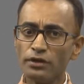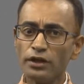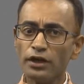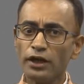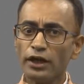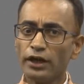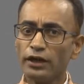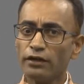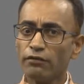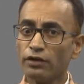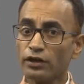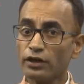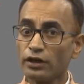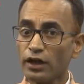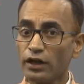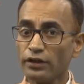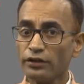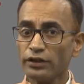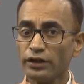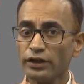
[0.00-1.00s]
in our
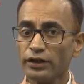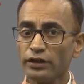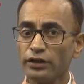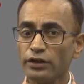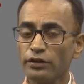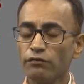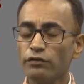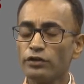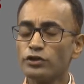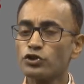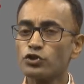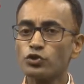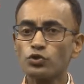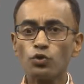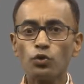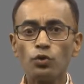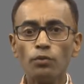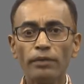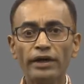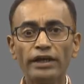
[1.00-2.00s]
country with so
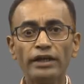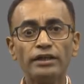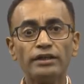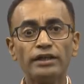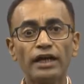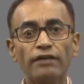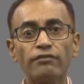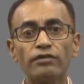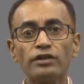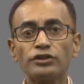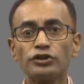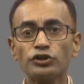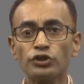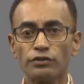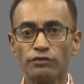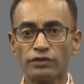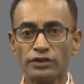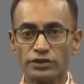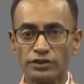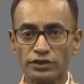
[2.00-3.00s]
many diverse
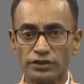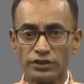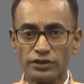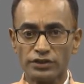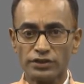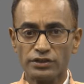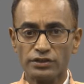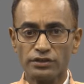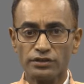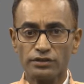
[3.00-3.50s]
universities.